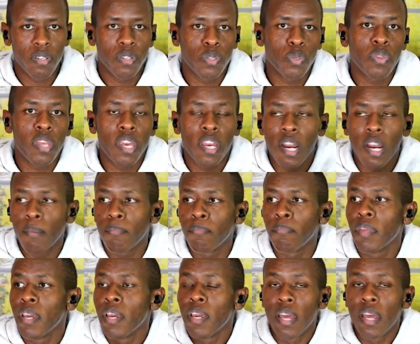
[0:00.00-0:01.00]
So they come
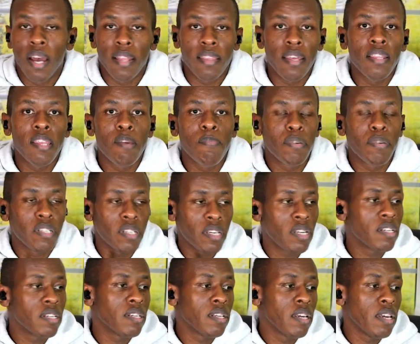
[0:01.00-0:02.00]
and then they
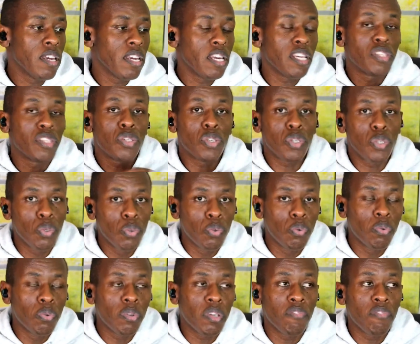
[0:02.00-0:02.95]
pretend it's you.